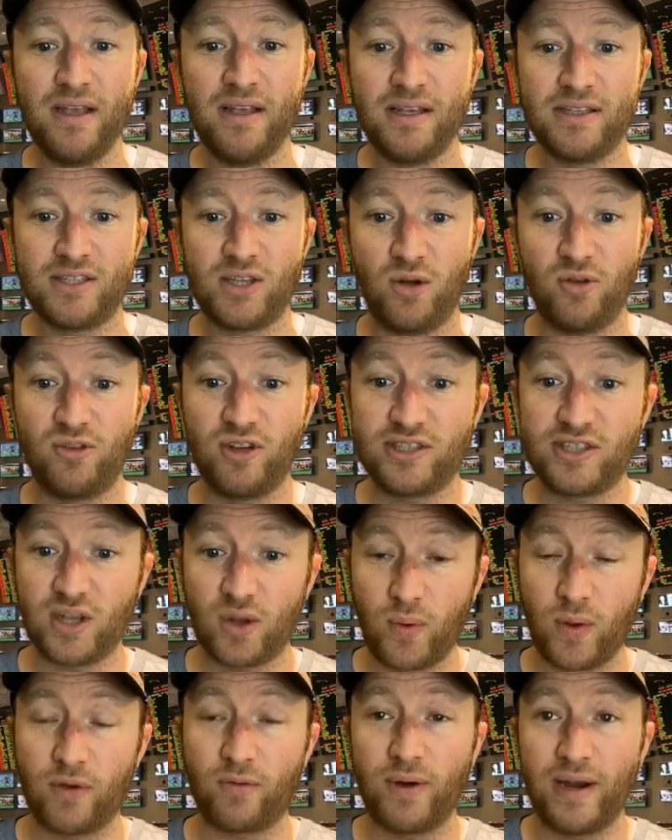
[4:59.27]
So just a
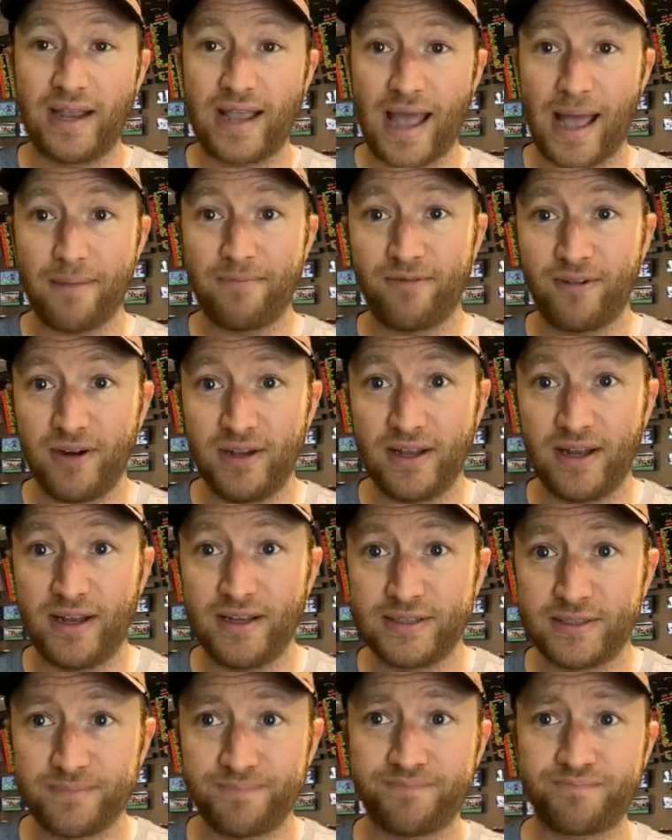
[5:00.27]
quick recap for you
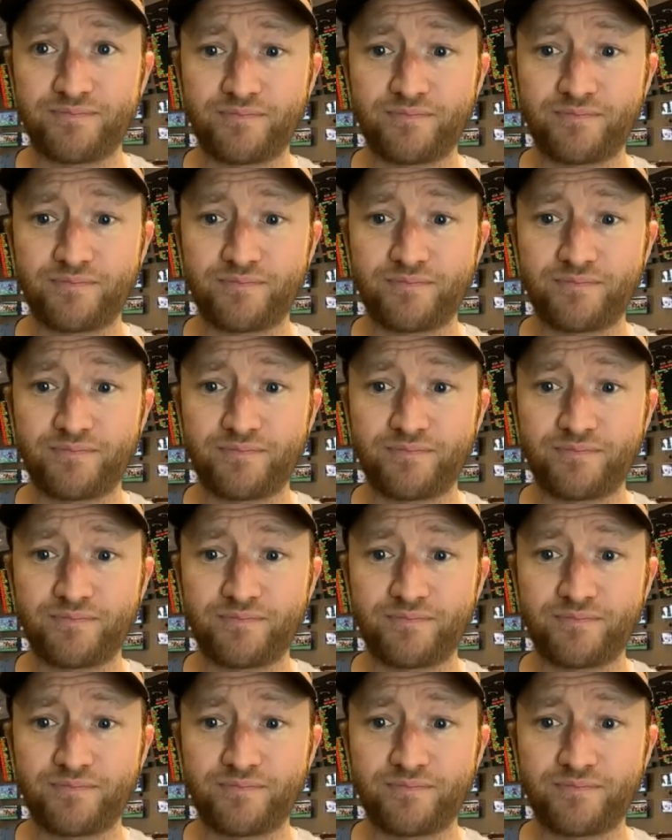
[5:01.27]
guys.